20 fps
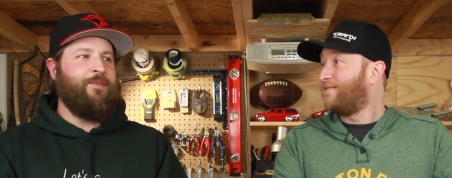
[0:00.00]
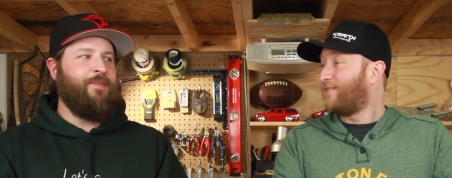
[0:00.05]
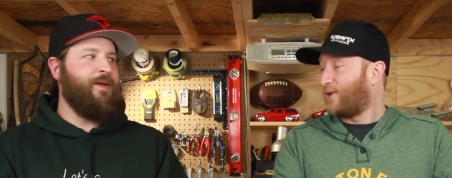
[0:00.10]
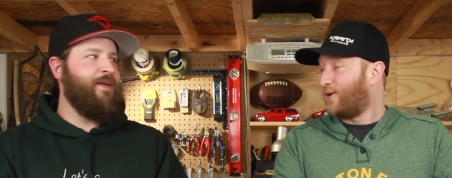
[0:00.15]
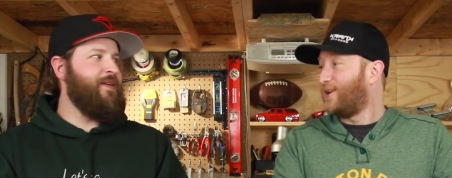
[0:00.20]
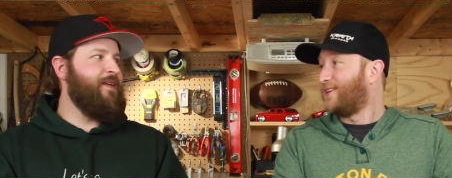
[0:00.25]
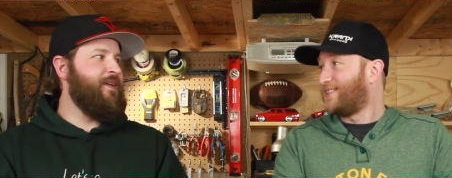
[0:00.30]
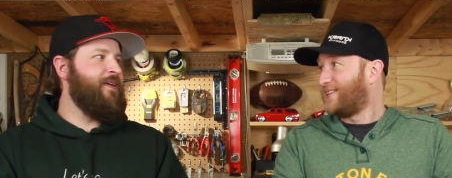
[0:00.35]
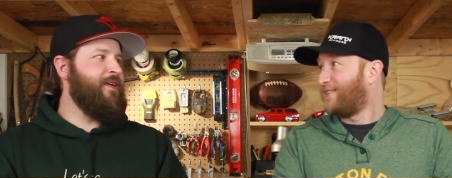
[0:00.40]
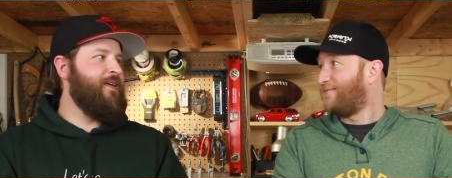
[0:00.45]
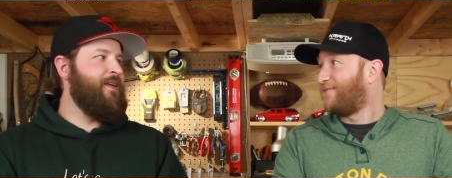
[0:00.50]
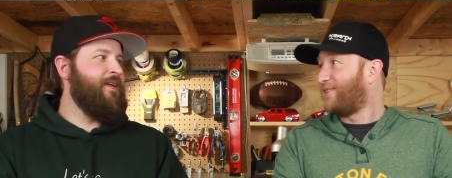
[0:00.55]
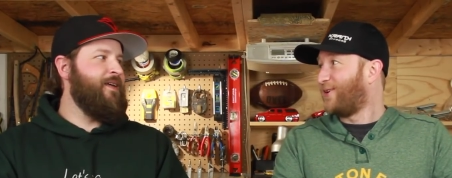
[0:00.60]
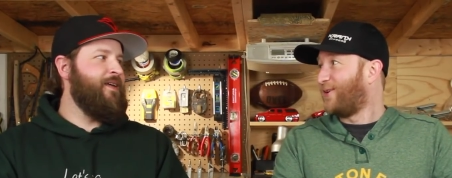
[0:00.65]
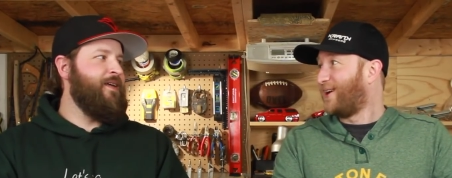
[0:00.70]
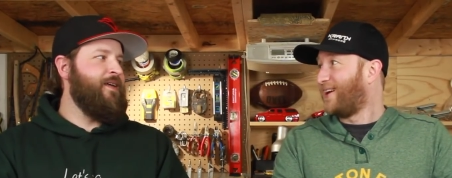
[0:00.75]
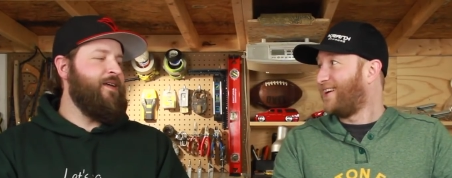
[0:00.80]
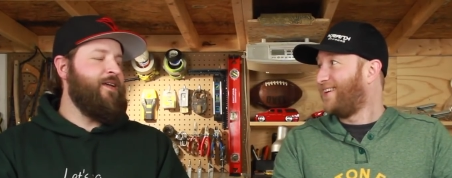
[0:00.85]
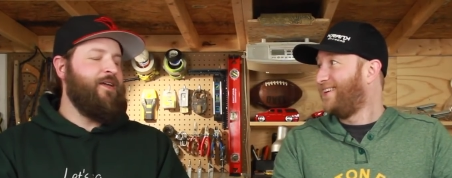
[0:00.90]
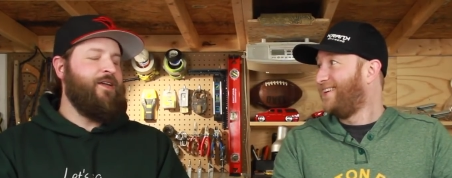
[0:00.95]
Speaker 1: Florida's in
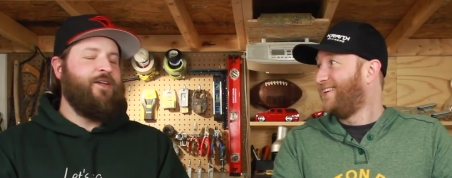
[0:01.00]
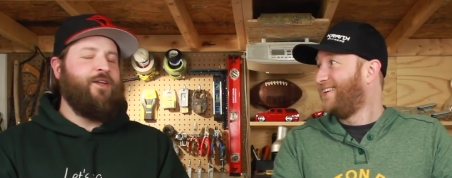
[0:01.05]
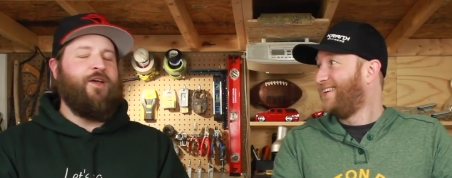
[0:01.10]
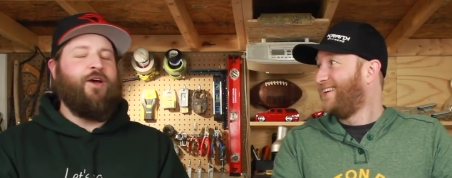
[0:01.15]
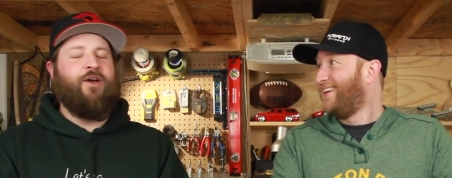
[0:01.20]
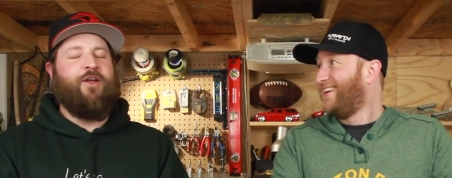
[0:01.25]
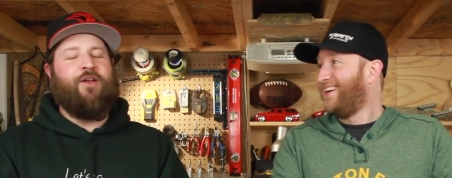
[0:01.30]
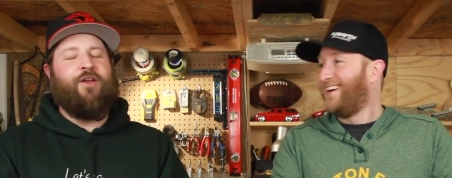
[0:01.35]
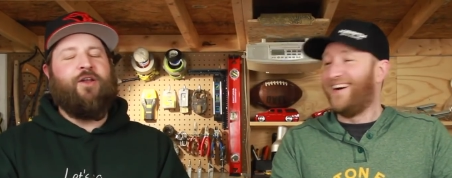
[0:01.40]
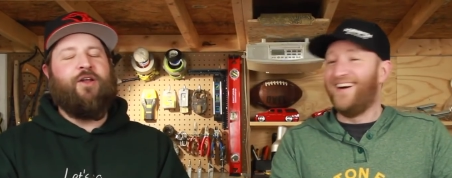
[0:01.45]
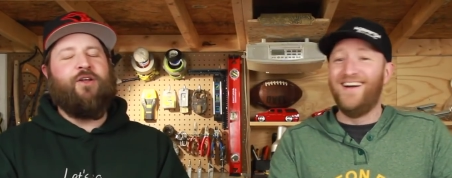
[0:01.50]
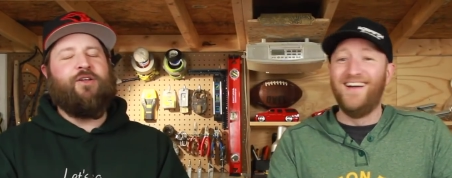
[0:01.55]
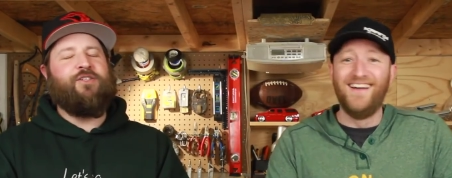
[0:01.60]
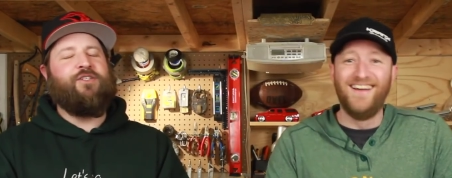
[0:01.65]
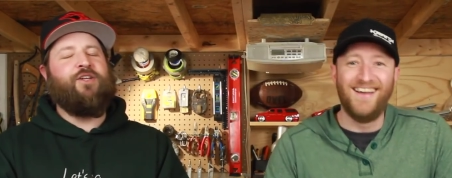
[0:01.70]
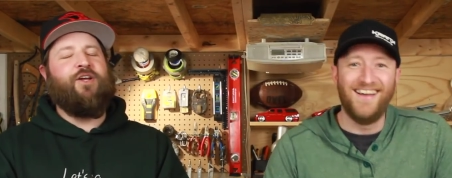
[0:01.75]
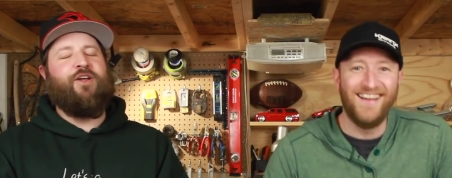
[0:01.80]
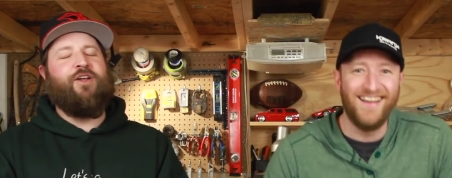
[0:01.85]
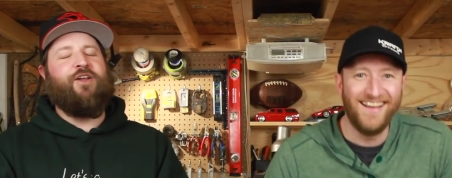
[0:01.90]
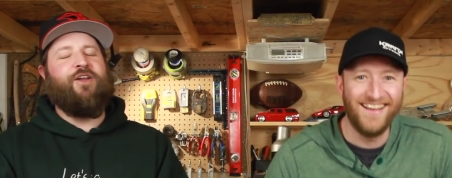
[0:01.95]
Florida. No, no, no,
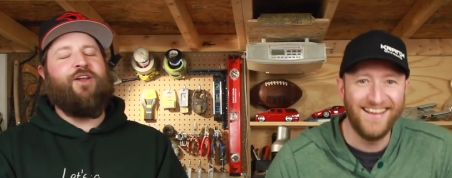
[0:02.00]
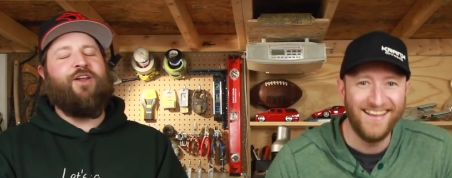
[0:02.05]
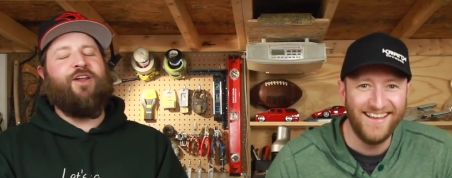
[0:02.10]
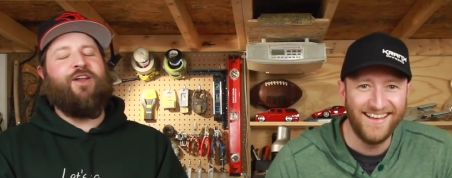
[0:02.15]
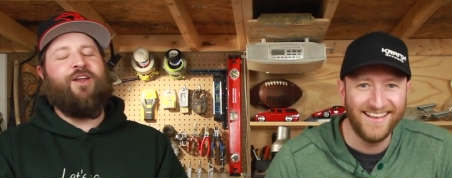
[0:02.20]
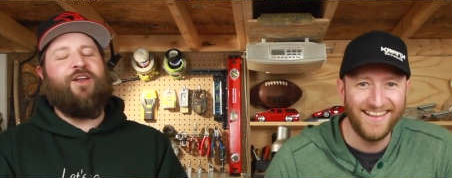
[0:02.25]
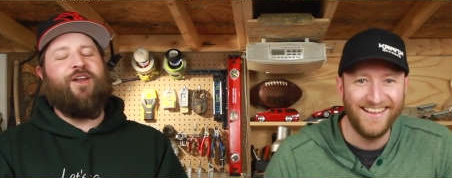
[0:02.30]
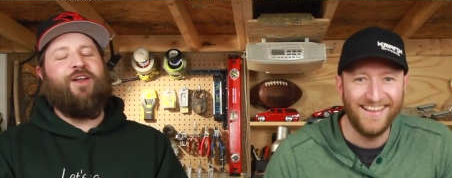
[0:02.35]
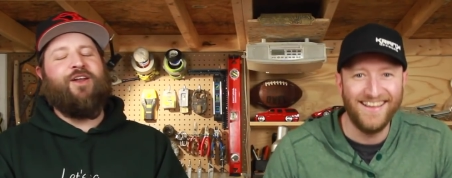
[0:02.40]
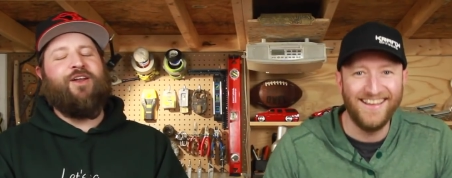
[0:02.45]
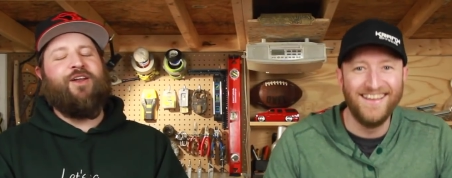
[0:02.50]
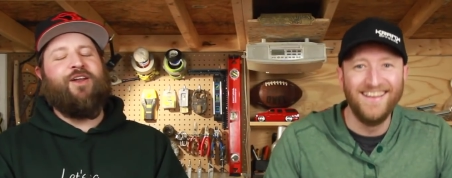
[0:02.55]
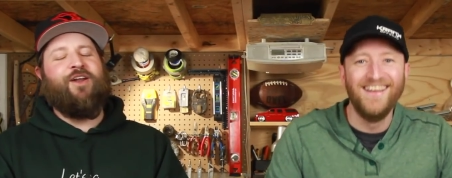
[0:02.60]
no, no, no,